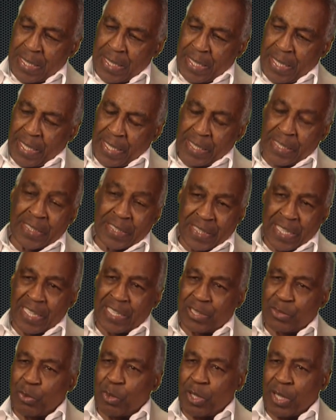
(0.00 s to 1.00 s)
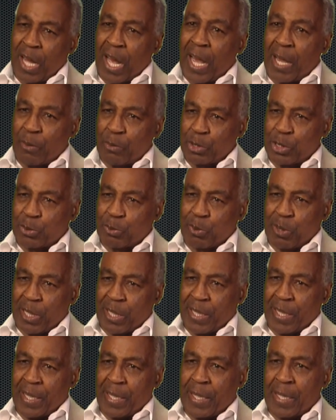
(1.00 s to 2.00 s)
At least that's what I was
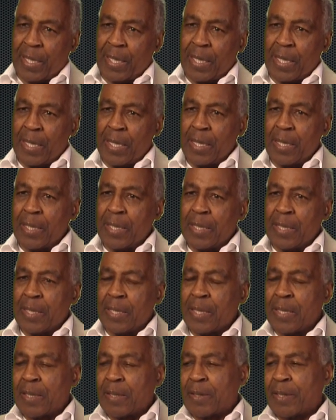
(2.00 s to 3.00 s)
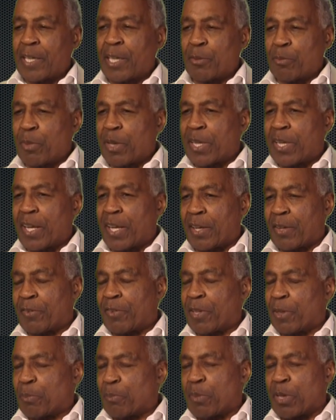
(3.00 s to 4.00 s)
playing. Uh, it may not
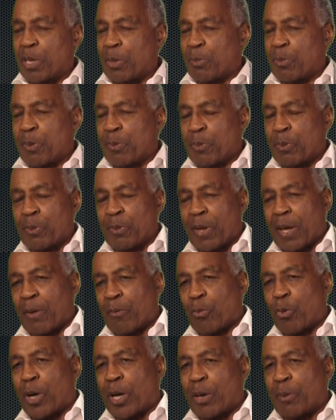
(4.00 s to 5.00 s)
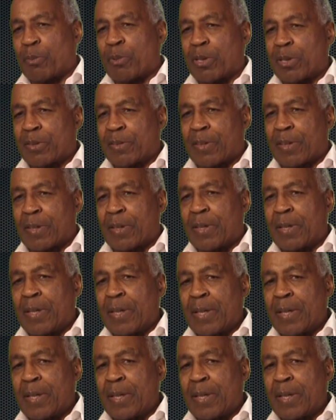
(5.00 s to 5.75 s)
have hit many people that way, but uh,